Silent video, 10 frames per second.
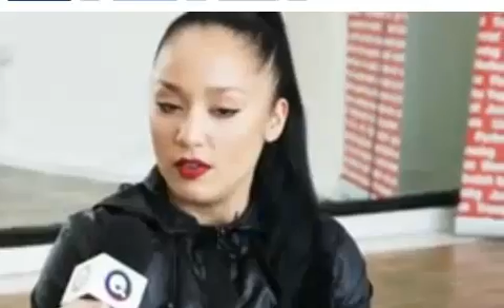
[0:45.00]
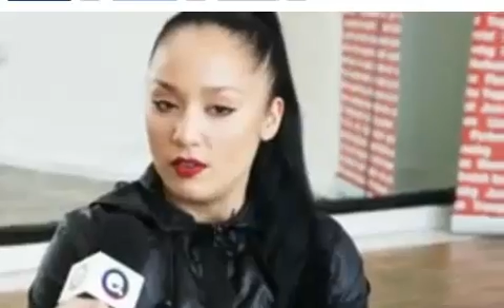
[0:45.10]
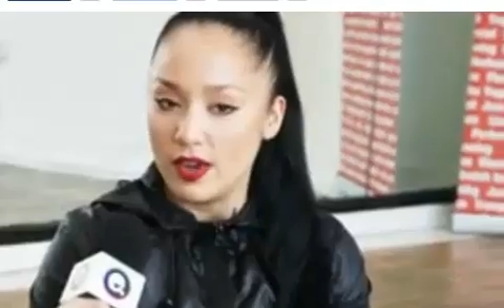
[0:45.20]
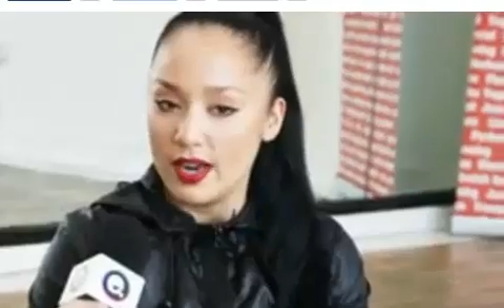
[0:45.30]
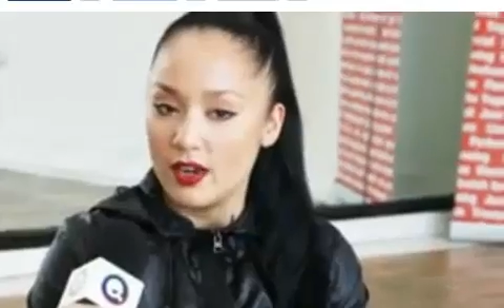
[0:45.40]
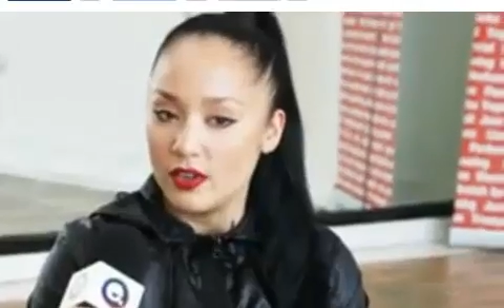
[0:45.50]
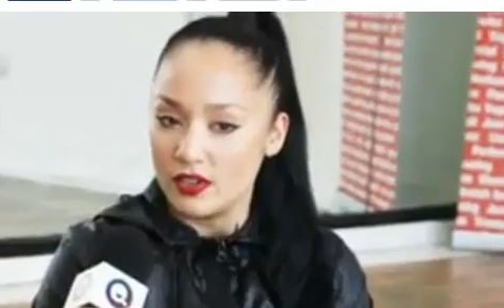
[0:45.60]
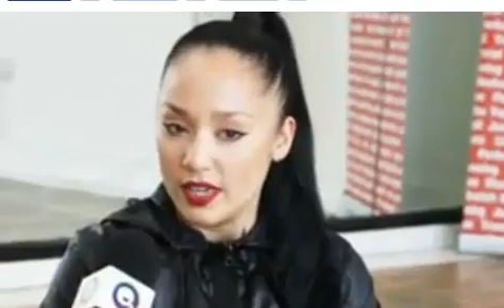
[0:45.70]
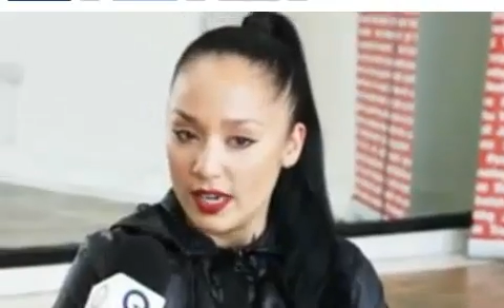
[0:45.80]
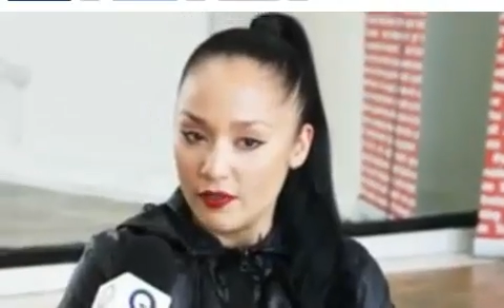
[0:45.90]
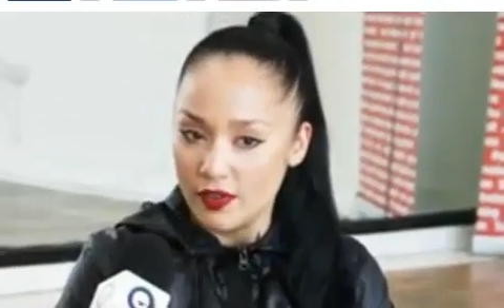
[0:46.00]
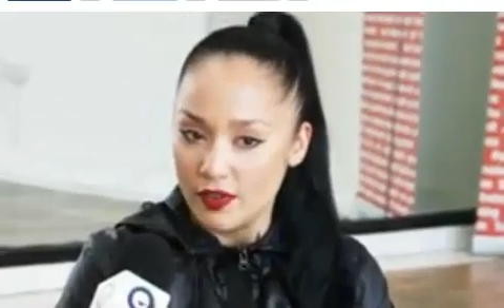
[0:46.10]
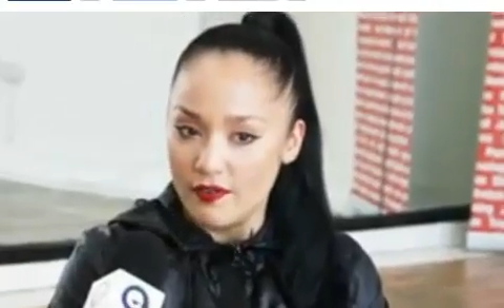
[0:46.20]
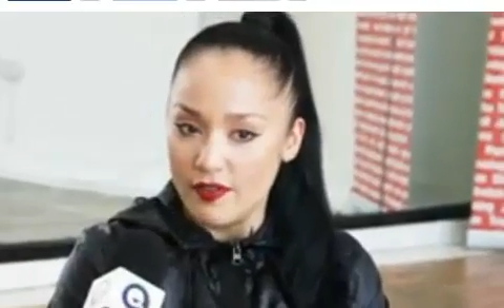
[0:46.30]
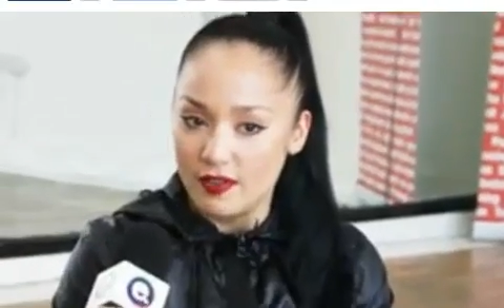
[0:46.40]
great understanding for
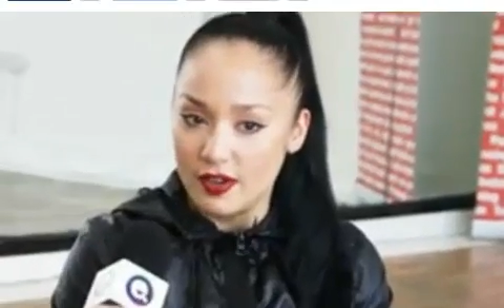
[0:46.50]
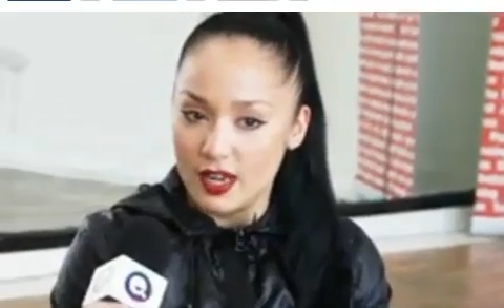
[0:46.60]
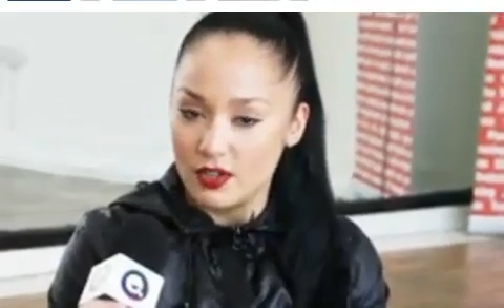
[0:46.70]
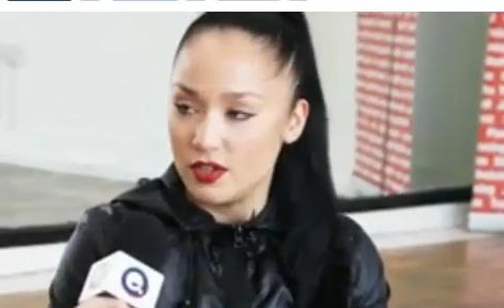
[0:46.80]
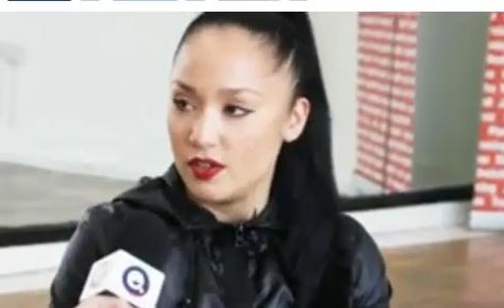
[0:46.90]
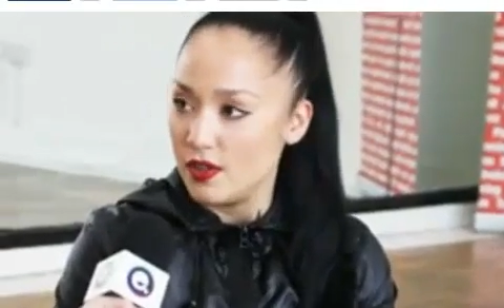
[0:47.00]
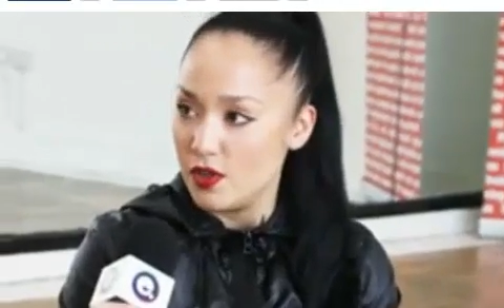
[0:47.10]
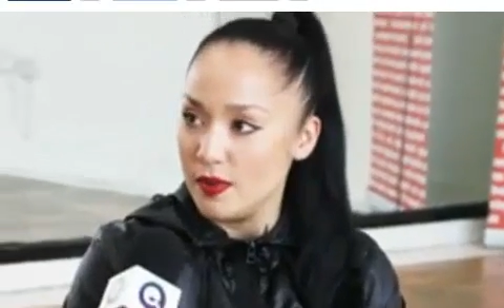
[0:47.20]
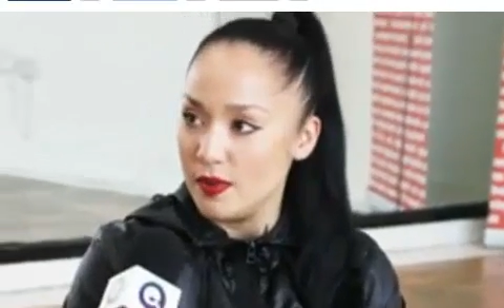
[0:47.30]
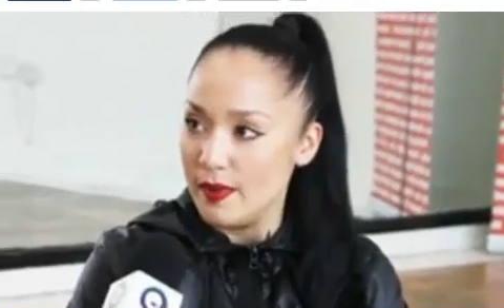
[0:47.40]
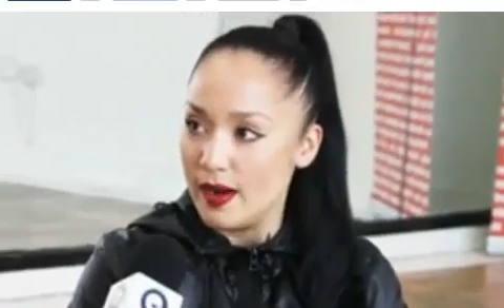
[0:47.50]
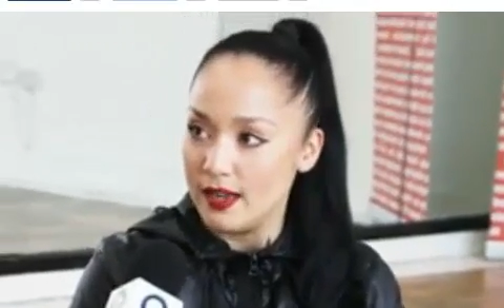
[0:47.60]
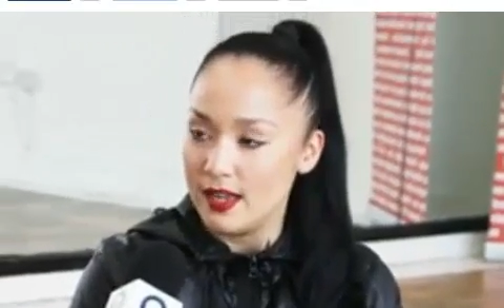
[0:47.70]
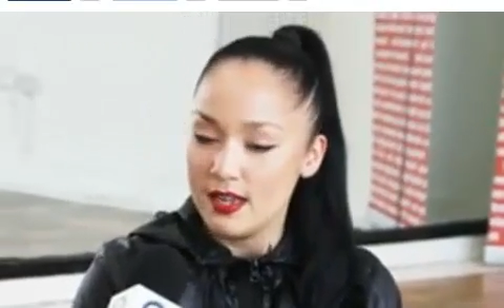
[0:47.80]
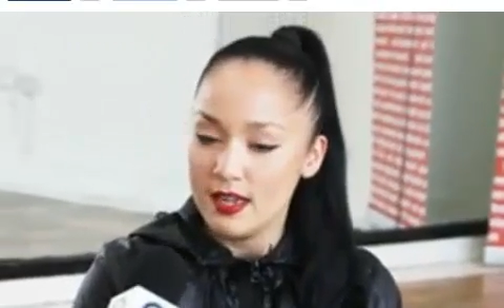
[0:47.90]
the foundation of the human
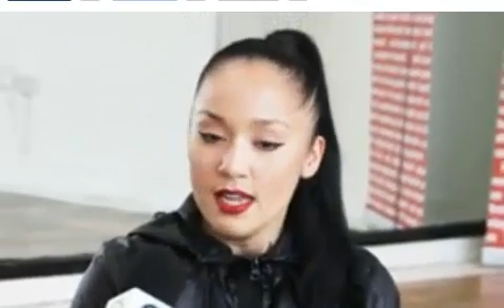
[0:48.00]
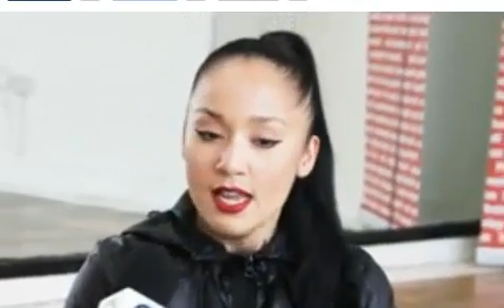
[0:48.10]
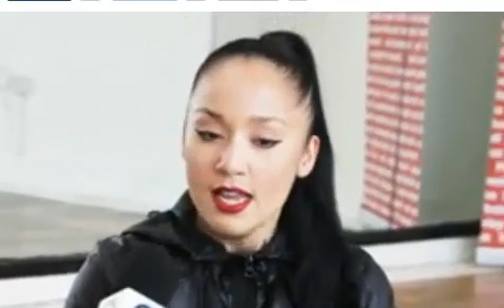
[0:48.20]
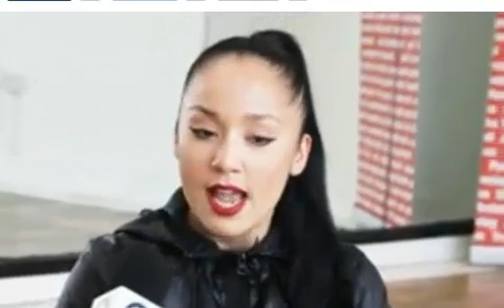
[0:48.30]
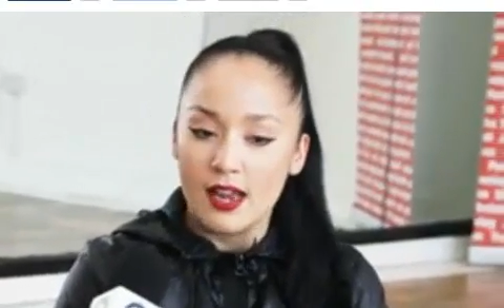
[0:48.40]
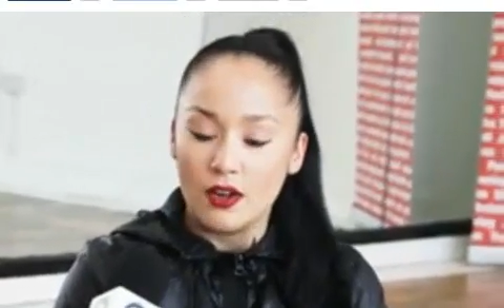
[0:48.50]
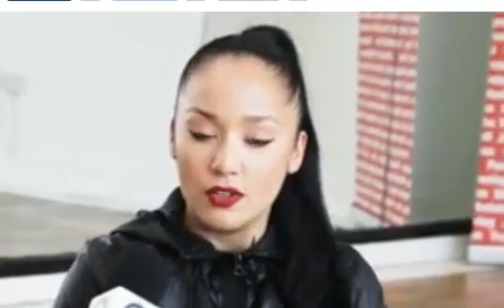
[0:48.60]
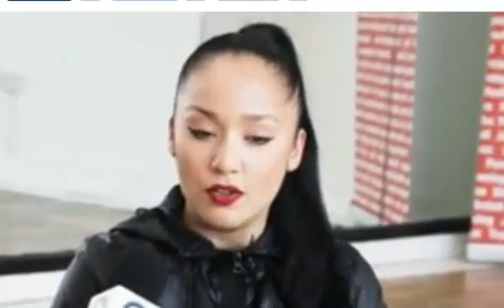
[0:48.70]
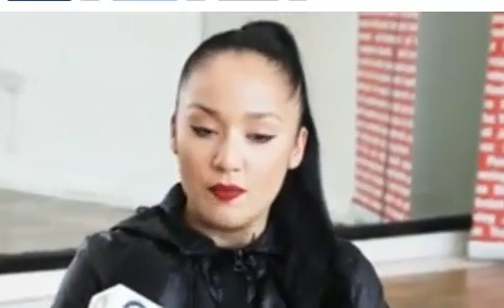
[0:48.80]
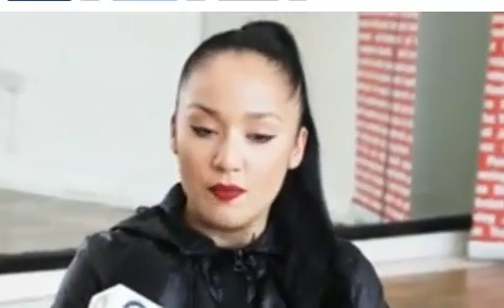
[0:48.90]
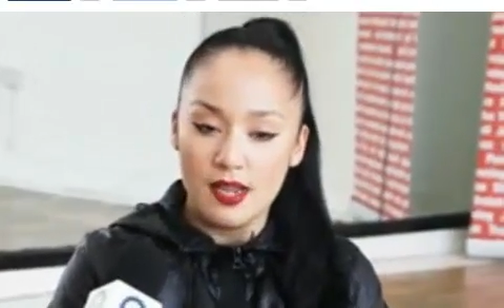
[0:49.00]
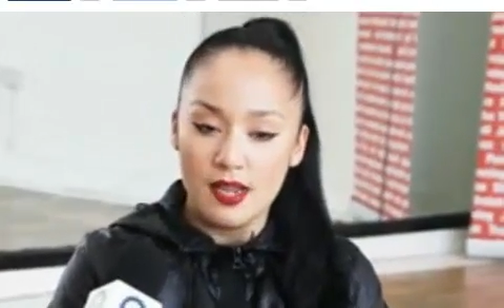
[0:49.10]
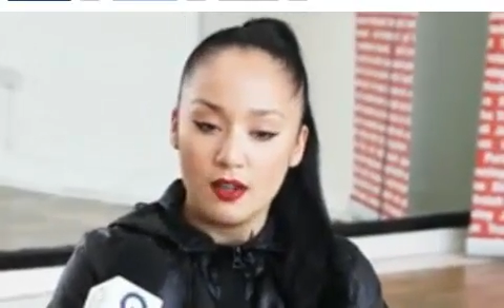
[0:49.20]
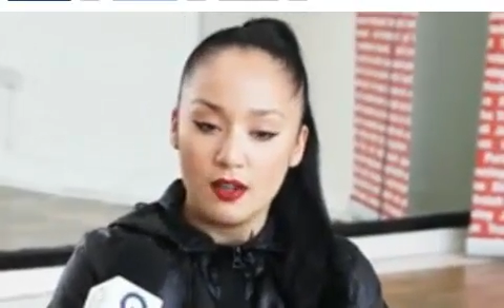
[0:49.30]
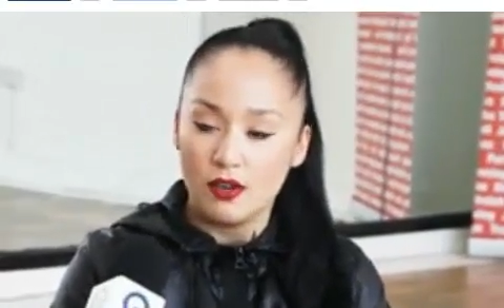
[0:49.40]
body, and also
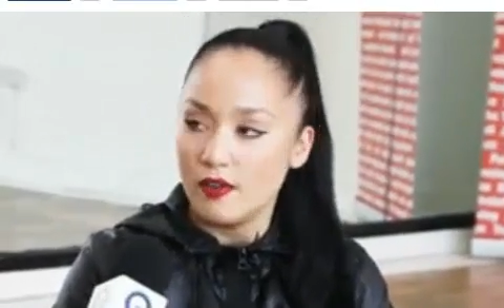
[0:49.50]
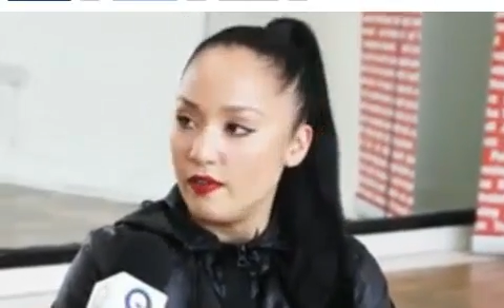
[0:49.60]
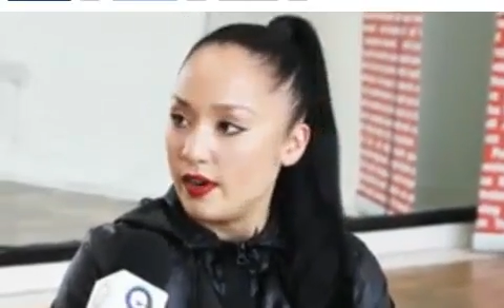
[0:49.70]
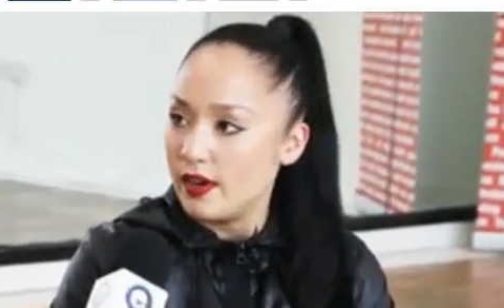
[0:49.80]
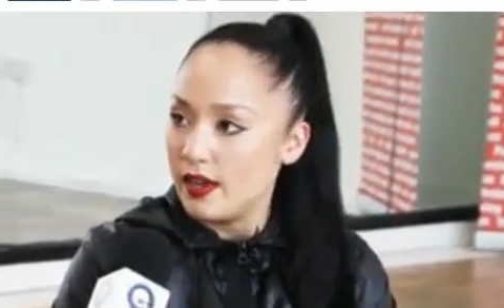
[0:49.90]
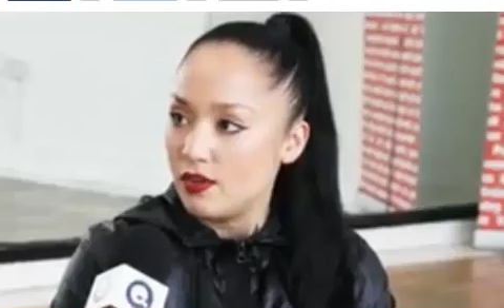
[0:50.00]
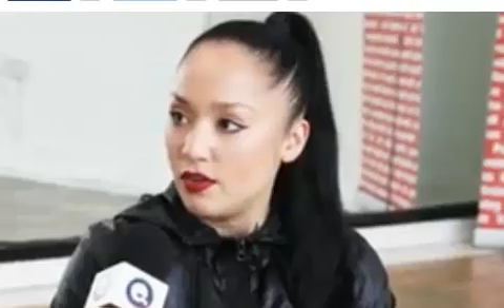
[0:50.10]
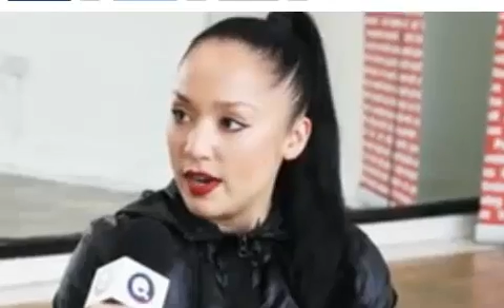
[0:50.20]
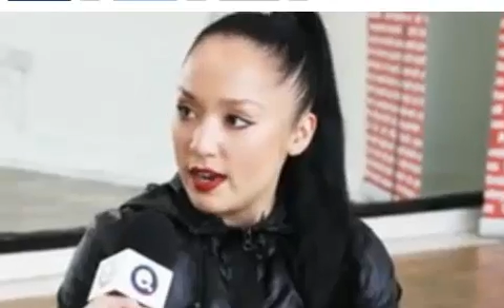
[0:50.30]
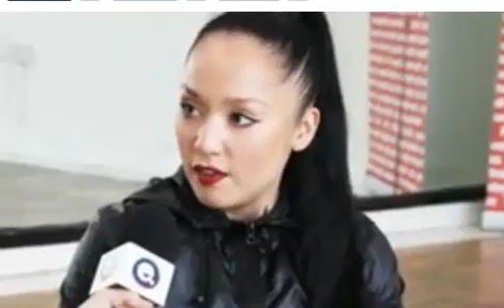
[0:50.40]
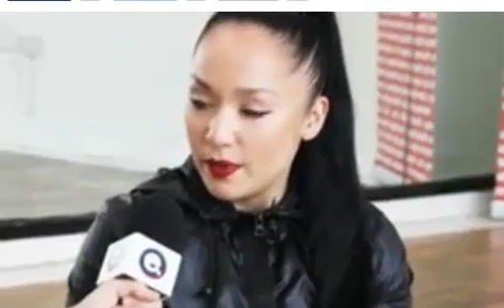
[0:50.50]
being a very creative